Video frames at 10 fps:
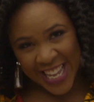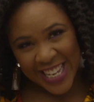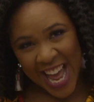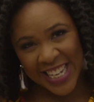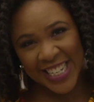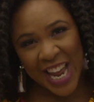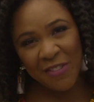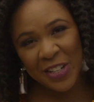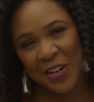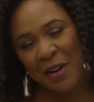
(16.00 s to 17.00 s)
Last time
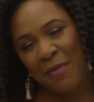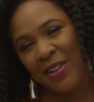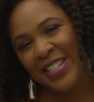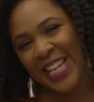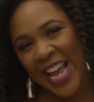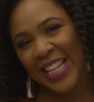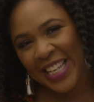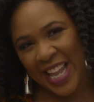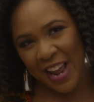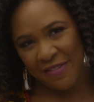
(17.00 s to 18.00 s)
we learned about
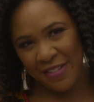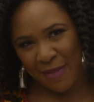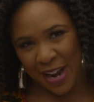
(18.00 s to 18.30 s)
daily life in